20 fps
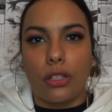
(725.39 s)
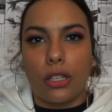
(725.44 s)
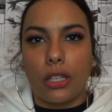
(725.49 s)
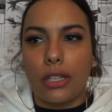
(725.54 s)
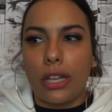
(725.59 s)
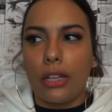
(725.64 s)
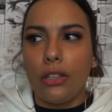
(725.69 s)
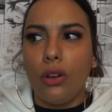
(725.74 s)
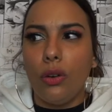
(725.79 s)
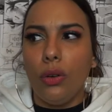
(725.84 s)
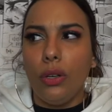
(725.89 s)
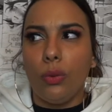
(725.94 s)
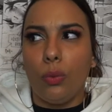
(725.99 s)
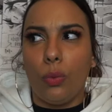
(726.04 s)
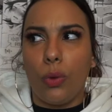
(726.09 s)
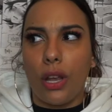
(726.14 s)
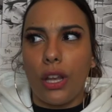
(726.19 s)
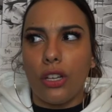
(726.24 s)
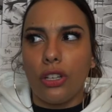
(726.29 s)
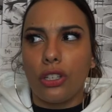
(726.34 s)
Because I know in
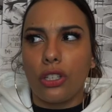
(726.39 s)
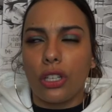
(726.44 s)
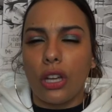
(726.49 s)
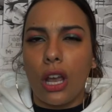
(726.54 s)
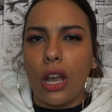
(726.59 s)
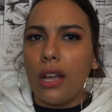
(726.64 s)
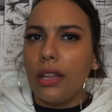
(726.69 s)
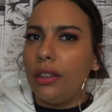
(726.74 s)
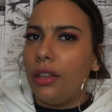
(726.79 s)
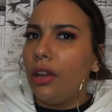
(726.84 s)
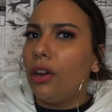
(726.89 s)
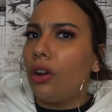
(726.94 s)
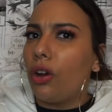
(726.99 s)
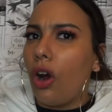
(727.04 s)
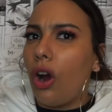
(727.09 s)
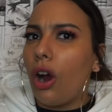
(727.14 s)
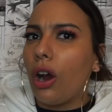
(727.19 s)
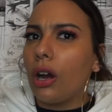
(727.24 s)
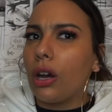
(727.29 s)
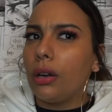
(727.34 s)
Wish, there
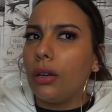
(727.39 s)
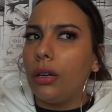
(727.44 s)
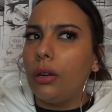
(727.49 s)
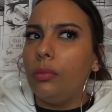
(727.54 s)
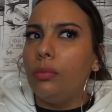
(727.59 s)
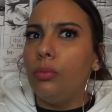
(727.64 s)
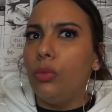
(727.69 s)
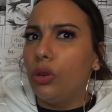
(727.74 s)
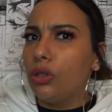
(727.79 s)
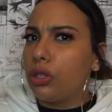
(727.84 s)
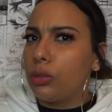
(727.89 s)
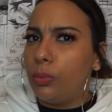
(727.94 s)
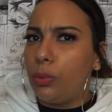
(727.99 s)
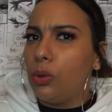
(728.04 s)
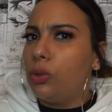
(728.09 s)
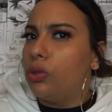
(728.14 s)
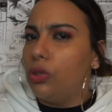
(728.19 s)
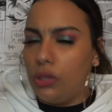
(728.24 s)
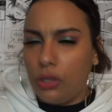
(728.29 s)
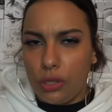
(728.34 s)
are
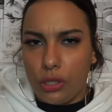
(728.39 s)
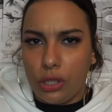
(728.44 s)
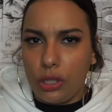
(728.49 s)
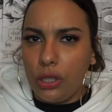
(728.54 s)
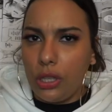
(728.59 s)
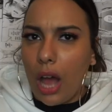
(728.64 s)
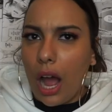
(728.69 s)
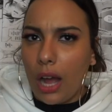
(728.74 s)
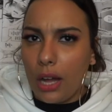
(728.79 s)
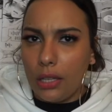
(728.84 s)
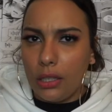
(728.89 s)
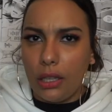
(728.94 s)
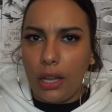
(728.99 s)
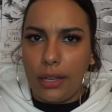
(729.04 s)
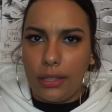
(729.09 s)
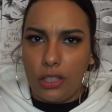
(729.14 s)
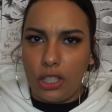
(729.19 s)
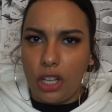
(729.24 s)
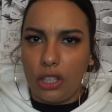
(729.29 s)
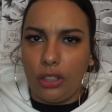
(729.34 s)
multiple not
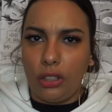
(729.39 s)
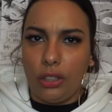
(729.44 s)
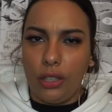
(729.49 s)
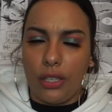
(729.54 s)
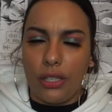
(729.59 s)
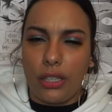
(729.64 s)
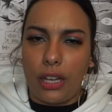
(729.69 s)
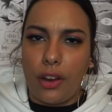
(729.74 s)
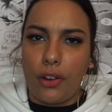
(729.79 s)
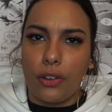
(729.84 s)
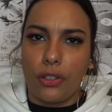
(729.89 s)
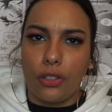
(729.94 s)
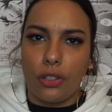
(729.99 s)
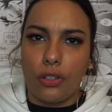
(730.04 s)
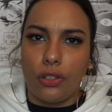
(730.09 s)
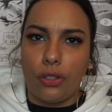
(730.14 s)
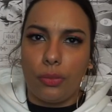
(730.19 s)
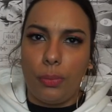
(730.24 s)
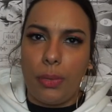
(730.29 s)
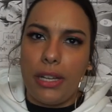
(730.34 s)
like genderless
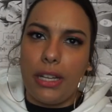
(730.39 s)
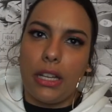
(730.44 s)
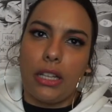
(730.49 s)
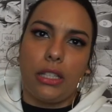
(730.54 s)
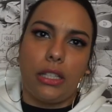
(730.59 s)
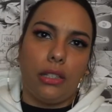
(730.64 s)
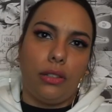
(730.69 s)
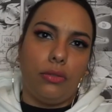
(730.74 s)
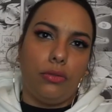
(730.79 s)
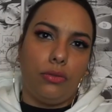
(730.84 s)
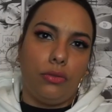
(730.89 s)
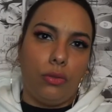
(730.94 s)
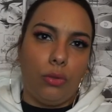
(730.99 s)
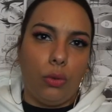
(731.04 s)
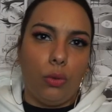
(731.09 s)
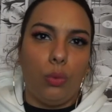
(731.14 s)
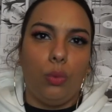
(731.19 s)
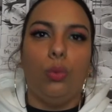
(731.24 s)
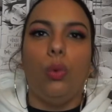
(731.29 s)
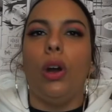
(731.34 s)
characters because of
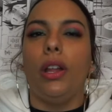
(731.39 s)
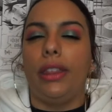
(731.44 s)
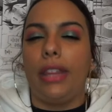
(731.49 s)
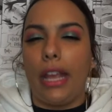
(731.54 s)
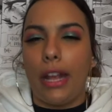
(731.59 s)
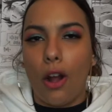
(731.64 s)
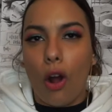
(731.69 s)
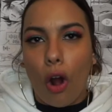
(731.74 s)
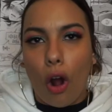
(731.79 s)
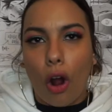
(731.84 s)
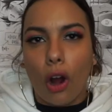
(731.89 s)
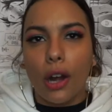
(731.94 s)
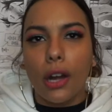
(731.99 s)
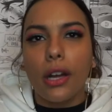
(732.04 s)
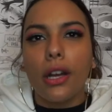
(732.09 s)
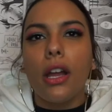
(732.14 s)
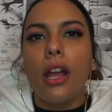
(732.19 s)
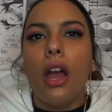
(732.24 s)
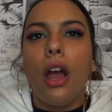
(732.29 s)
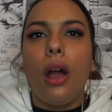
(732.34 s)
what they
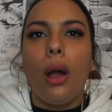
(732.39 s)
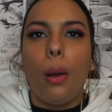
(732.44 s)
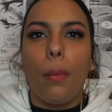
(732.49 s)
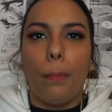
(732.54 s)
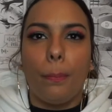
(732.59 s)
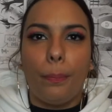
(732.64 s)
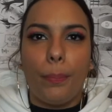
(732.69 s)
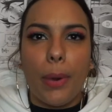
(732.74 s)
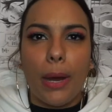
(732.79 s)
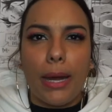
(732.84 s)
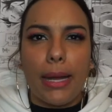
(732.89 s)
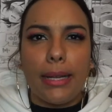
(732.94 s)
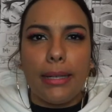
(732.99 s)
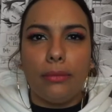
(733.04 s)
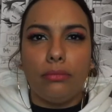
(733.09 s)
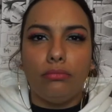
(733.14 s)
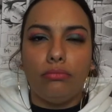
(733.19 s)
are. But